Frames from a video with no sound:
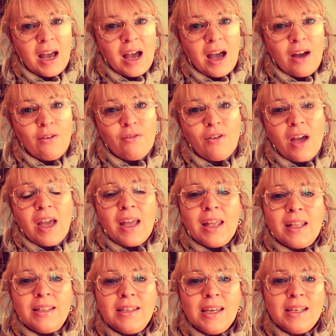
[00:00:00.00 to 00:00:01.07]
have
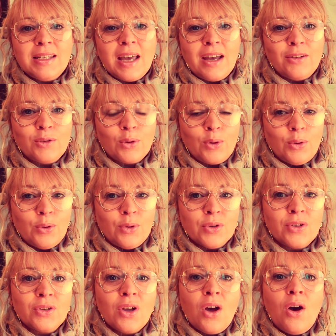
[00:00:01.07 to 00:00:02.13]
a detailed
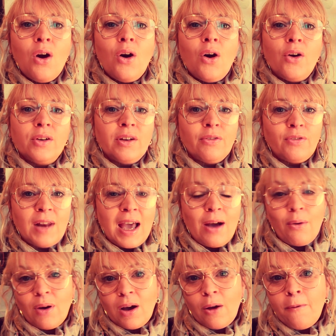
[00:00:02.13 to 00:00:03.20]
course on a
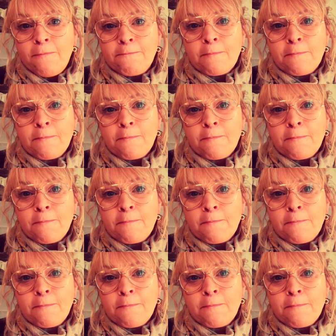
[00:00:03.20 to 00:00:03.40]
flower